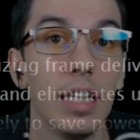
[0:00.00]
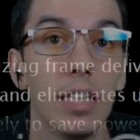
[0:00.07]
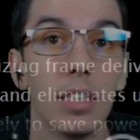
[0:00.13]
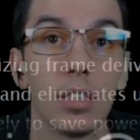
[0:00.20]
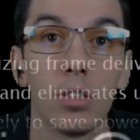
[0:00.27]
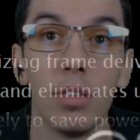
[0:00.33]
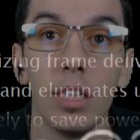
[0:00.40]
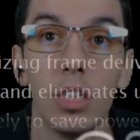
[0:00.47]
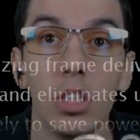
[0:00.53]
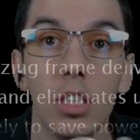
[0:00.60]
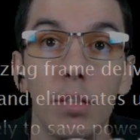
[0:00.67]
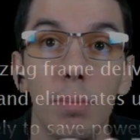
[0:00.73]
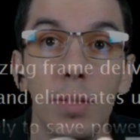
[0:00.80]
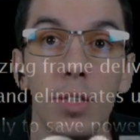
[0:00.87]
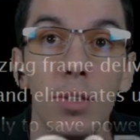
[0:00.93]
discrete
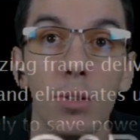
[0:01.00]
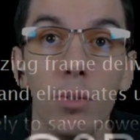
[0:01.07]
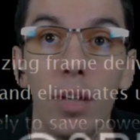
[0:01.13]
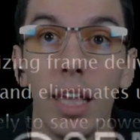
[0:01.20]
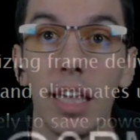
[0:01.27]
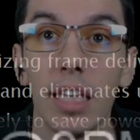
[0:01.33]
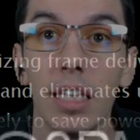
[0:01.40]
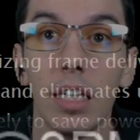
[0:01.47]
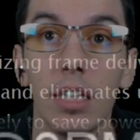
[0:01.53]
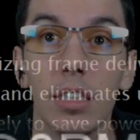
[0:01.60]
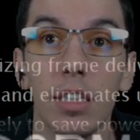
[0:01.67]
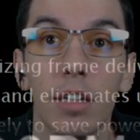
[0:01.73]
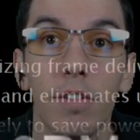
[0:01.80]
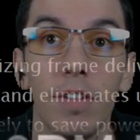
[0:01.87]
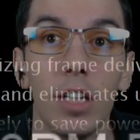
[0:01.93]
GPU, 8 gigs
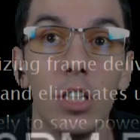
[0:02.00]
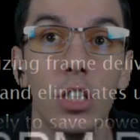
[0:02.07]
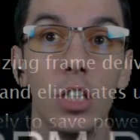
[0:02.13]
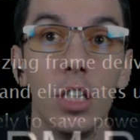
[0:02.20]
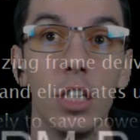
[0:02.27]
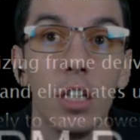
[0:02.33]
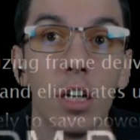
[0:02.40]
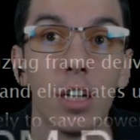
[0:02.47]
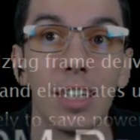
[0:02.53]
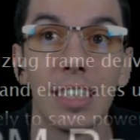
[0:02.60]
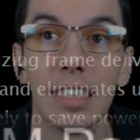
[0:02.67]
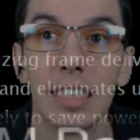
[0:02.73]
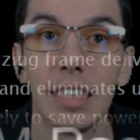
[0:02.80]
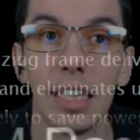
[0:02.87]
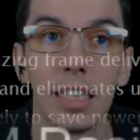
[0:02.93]
of
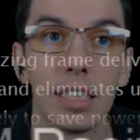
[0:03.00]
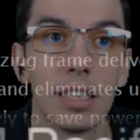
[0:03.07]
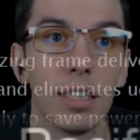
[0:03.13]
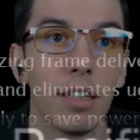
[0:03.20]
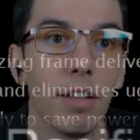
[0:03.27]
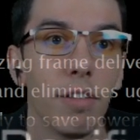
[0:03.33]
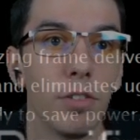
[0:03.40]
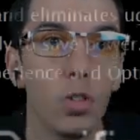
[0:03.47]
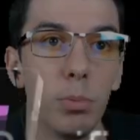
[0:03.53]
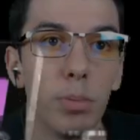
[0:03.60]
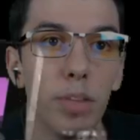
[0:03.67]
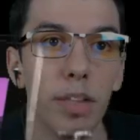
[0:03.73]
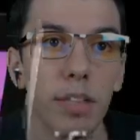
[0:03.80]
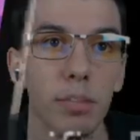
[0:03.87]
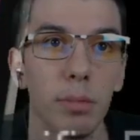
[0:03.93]
GDR6 super
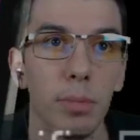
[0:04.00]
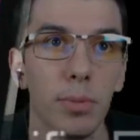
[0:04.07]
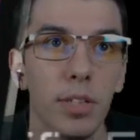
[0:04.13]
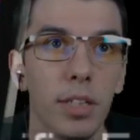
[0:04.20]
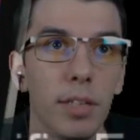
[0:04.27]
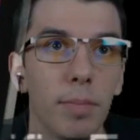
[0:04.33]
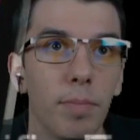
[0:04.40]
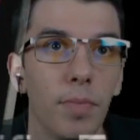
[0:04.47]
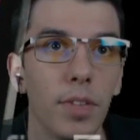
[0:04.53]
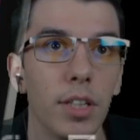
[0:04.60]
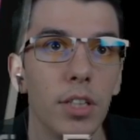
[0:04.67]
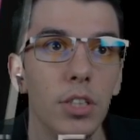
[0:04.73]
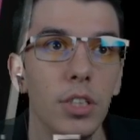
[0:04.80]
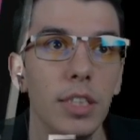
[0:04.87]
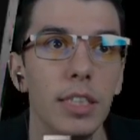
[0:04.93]
fast memory,
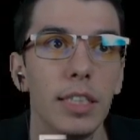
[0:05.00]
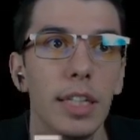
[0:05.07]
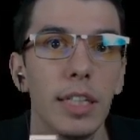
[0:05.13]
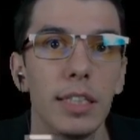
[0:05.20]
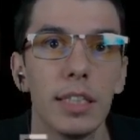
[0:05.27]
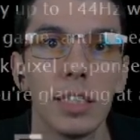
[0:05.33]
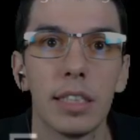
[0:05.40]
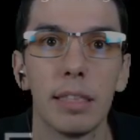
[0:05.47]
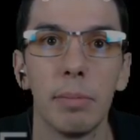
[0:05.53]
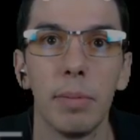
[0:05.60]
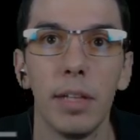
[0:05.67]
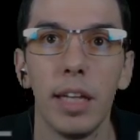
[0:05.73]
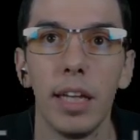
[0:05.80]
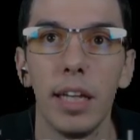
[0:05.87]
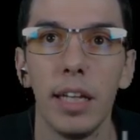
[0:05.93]
G-Sync
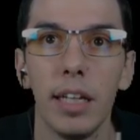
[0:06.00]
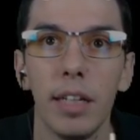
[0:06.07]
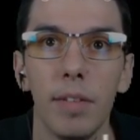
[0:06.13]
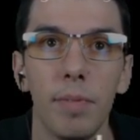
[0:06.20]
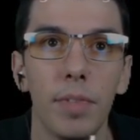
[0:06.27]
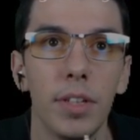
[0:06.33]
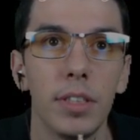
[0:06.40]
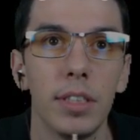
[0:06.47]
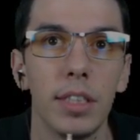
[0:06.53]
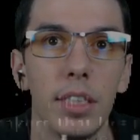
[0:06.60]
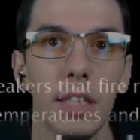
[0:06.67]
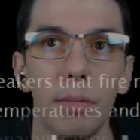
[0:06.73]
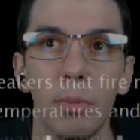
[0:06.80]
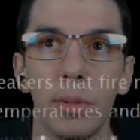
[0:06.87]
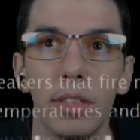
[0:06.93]
display. There's a
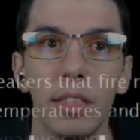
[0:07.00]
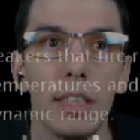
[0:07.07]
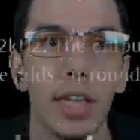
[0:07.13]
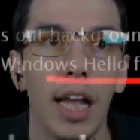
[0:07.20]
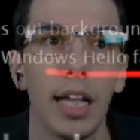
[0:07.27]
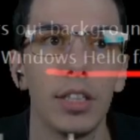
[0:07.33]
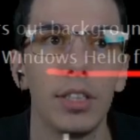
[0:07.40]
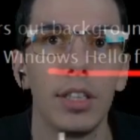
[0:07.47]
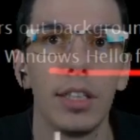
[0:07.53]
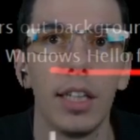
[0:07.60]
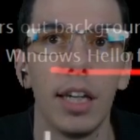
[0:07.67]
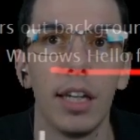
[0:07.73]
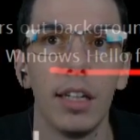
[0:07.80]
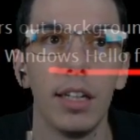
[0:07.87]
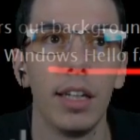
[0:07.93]
keyboard detached
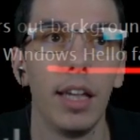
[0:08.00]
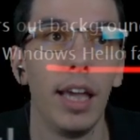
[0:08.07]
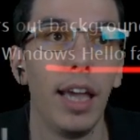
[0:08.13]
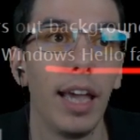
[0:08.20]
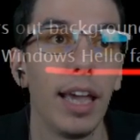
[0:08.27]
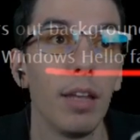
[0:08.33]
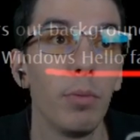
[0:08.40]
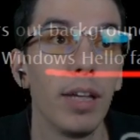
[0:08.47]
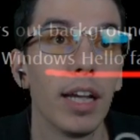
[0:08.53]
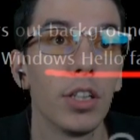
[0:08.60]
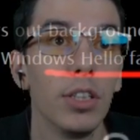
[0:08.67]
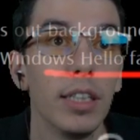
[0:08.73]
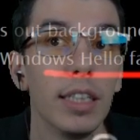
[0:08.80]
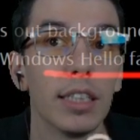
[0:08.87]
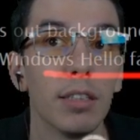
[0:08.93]
again, and we
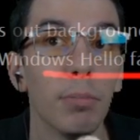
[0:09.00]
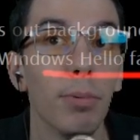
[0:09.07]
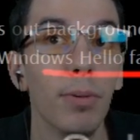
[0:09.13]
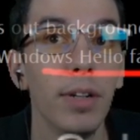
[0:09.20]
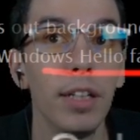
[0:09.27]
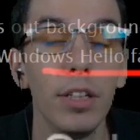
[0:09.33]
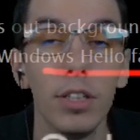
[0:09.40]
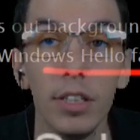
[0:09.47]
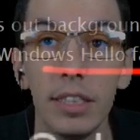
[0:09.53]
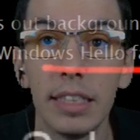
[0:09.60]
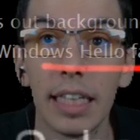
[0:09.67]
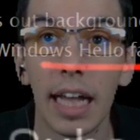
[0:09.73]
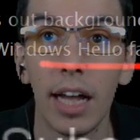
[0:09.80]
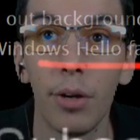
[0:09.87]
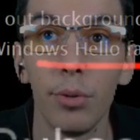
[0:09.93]
actually get some pretty good
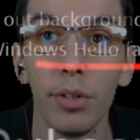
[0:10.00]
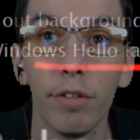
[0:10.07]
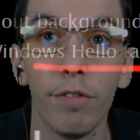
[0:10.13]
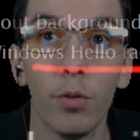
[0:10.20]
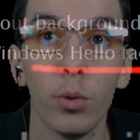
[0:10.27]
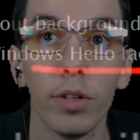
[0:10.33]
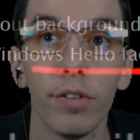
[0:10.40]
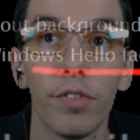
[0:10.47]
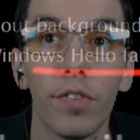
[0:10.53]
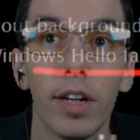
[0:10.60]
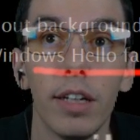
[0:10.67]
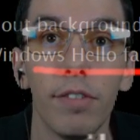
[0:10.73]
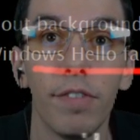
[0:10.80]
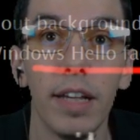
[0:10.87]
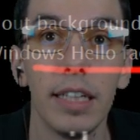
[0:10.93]
sound. 4
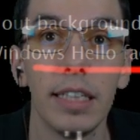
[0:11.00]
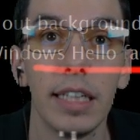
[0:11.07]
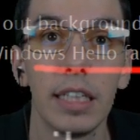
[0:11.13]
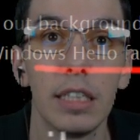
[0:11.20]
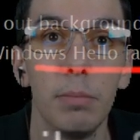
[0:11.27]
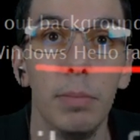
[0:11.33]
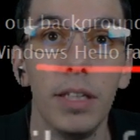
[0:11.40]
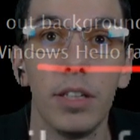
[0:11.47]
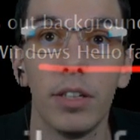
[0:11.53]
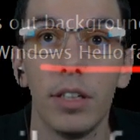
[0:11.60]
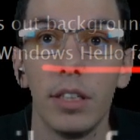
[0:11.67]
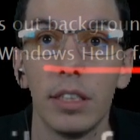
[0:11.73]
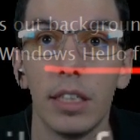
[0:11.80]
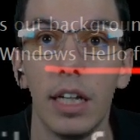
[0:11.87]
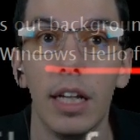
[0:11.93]
front-facing
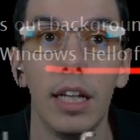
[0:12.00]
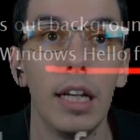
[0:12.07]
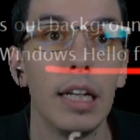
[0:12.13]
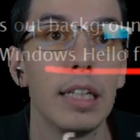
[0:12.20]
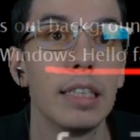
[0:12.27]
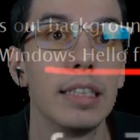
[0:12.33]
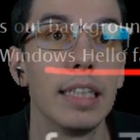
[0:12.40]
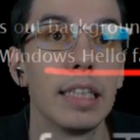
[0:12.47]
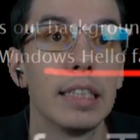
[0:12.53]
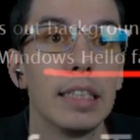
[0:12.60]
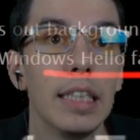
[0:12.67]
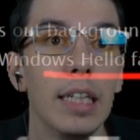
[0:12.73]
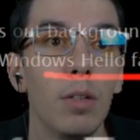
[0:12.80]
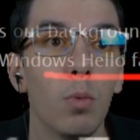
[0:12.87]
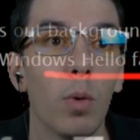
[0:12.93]
speakers,
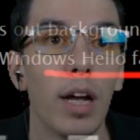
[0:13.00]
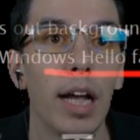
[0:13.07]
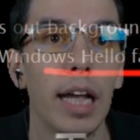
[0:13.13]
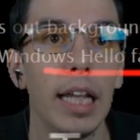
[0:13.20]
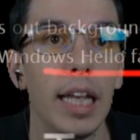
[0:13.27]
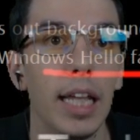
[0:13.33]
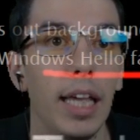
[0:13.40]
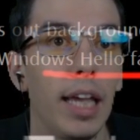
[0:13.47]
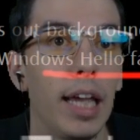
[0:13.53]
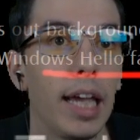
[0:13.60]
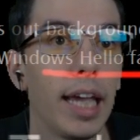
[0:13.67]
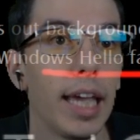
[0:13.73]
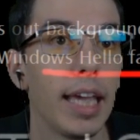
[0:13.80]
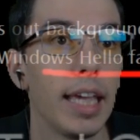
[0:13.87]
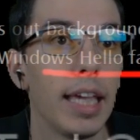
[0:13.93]
16 watt,
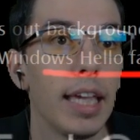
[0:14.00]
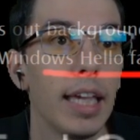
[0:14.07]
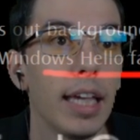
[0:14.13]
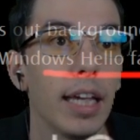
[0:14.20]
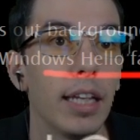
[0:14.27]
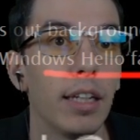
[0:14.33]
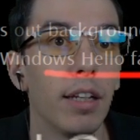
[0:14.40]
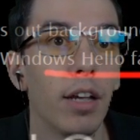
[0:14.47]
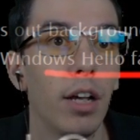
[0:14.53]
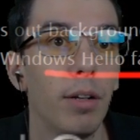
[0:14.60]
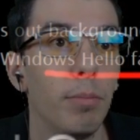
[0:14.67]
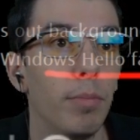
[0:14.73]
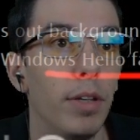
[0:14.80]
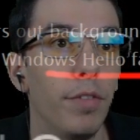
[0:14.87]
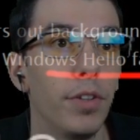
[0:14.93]
and
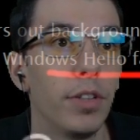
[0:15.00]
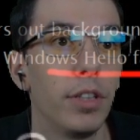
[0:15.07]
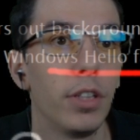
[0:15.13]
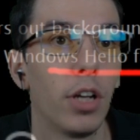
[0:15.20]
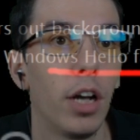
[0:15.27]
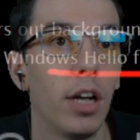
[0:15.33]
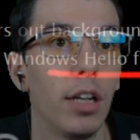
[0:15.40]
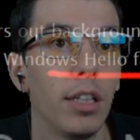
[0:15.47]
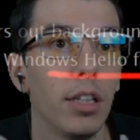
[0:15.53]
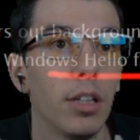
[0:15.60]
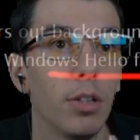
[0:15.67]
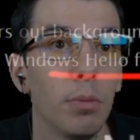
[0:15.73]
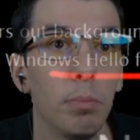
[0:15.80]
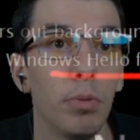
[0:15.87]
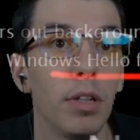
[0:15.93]
if you're into
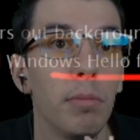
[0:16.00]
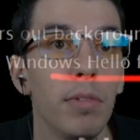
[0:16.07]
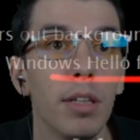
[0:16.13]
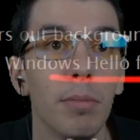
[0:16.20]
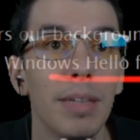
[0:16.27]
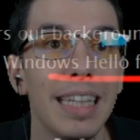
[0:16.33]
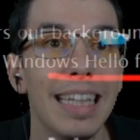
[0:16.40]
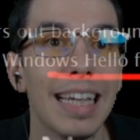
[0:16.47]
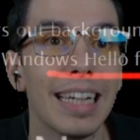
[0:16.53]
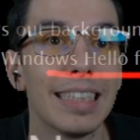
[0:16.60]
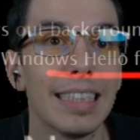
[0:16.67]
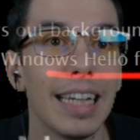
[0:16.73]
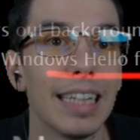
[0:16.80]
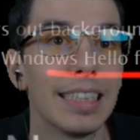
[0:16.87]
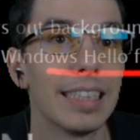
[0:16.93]
audio, premium
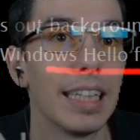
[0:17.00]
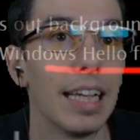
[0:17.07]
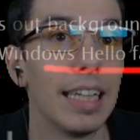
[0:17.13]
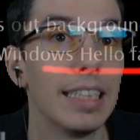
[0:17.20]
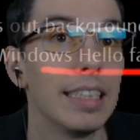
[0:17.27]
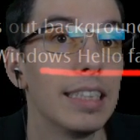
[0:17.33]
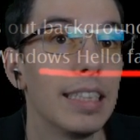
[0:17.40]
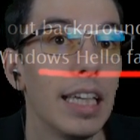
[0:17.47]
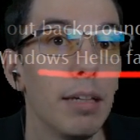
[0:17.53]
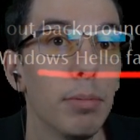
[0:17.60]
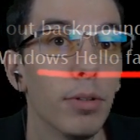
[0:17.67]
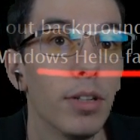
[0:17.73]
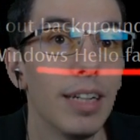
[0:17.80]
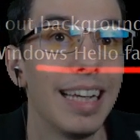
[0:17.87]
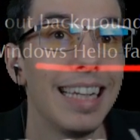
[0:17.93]
ESS
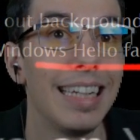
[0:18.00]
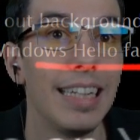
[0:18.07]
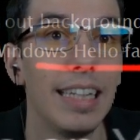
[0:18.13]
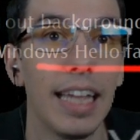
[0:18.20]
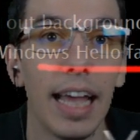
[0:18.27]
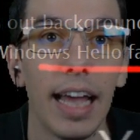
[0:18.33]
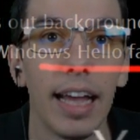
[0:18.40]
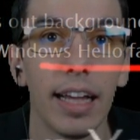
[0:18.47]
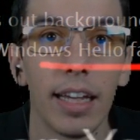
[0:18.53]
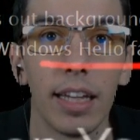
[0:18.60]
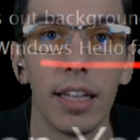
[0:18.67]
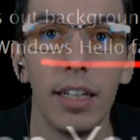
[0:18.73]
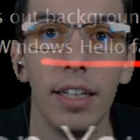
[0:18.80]
Saber DAC.